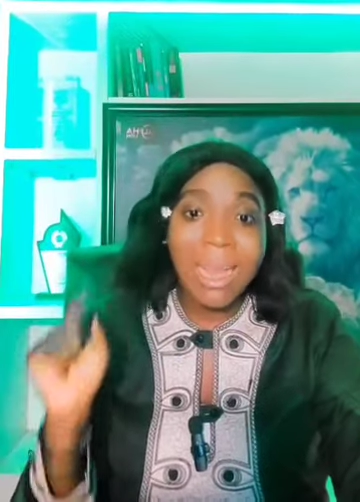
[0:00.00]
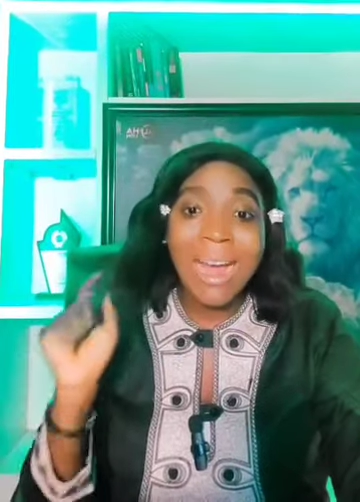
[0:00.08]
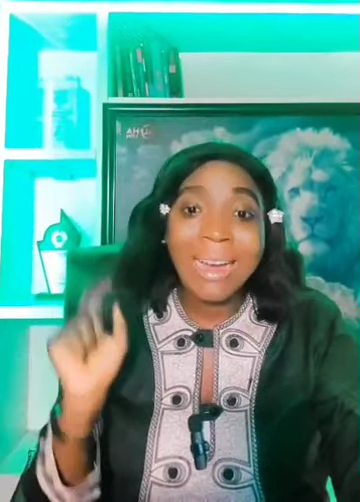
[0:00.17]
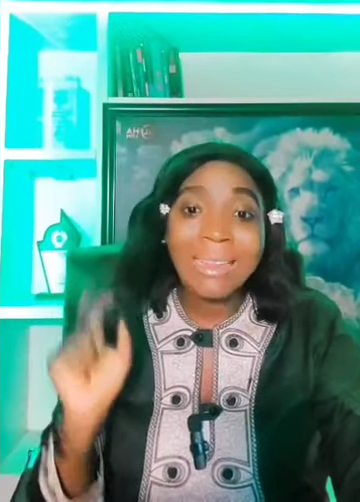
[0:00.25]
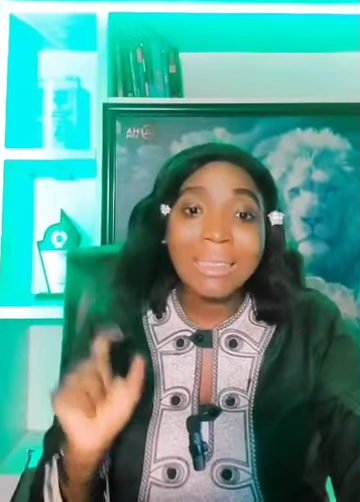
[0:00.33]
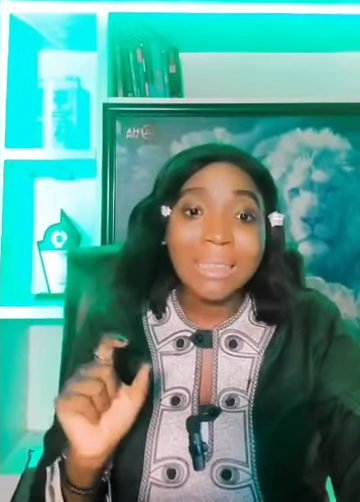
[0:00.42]

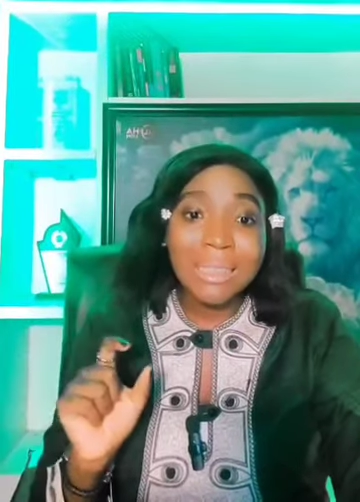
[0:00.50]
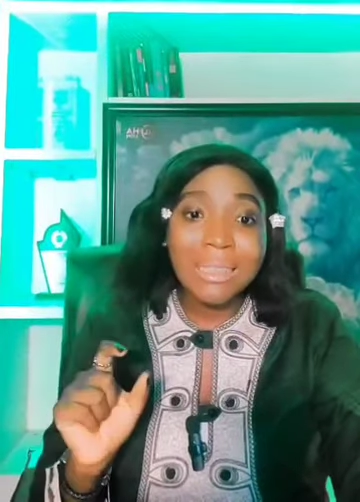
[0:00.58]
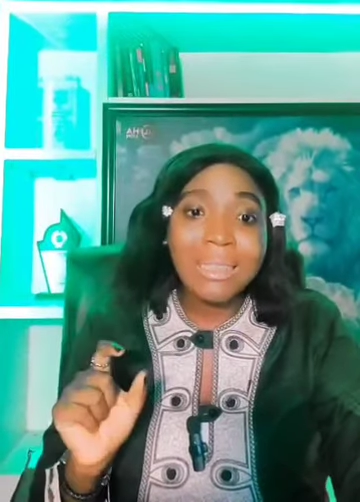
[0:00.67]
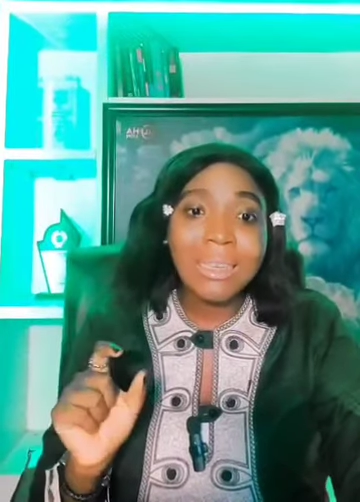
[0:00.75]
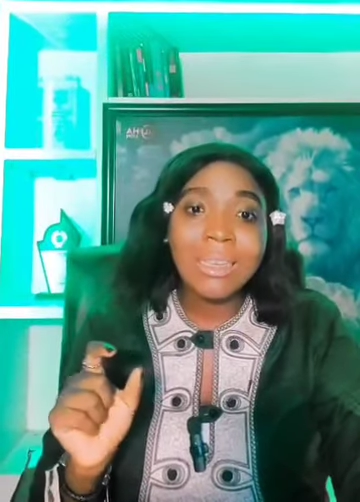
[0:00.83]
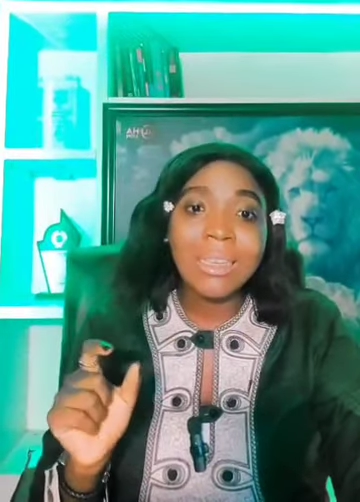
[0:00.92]
and this
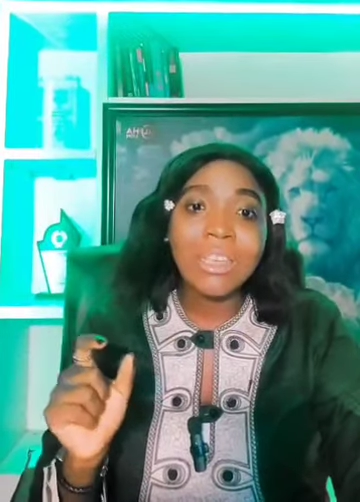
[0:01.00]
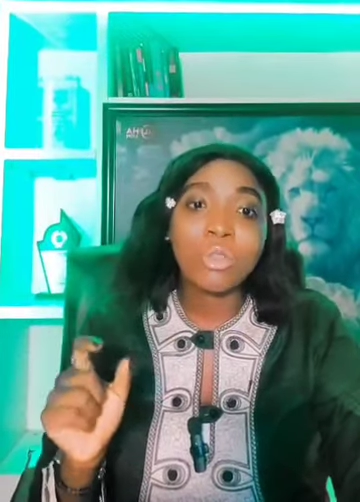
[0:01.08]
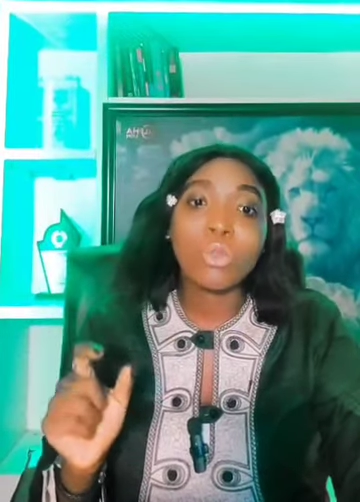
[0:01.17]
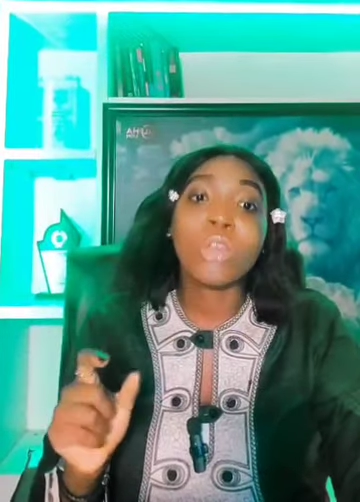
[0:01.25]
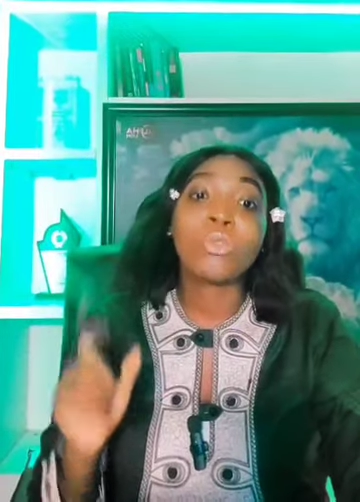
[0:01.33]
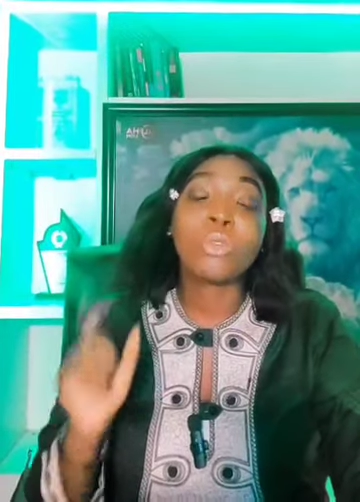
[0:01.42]
link is
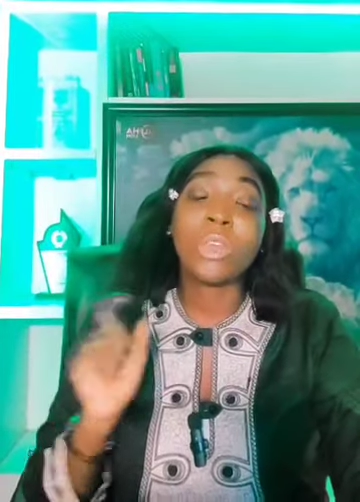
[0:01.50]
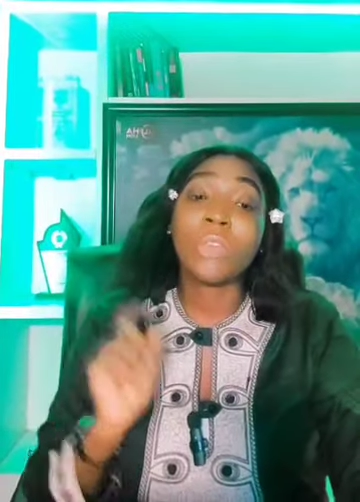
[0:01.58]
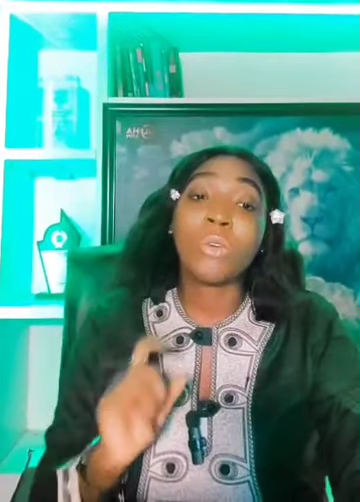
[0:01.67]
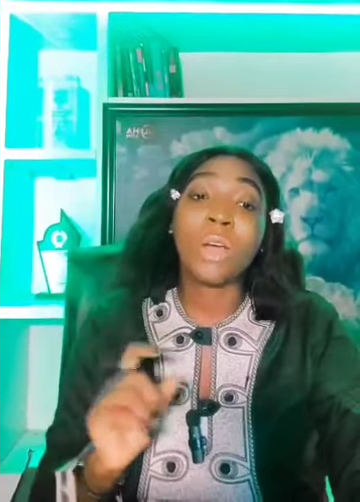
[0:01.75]
going to give you